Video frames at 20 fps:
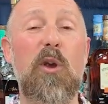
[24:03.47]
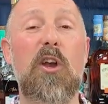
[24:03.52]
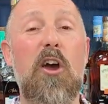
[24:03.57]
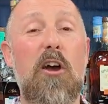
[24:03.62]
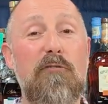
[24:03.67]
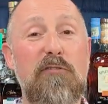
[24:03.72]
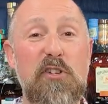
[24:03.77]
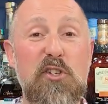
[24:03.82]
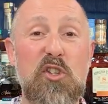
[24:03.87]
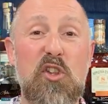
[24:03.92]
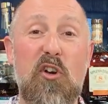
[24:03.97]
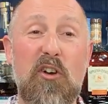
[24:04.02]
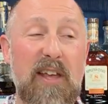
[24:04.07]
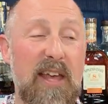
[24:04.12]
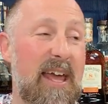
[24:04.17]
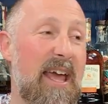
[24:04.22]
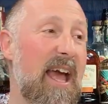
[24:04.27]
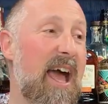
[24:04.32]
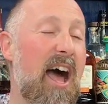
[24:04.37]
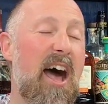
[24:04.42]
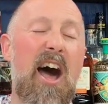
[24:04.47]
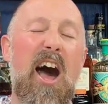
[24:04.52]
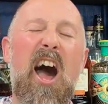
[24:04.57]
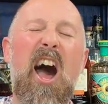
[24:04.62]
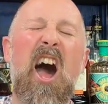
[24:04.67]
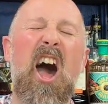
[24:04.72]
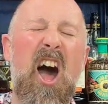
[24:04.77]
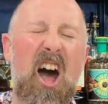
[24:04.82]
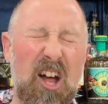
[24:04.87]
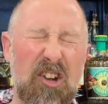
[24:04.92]
Would I restock it?
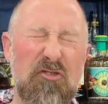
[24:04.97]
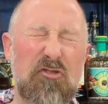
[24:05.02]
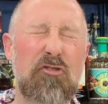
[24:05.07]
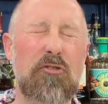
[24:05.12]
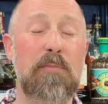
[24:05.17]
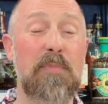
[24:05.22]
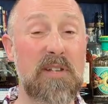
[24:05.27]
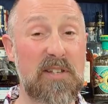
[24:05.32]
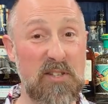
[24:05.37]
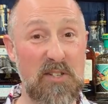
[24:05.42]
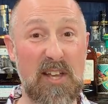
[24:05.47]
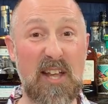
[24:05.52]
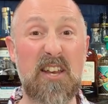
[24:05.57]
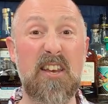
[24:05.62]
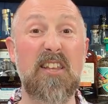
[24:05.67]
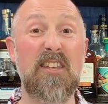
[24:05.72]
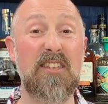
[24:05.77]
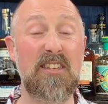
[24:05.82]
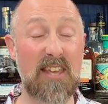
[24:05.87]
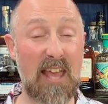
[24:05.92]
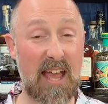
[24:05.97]
100%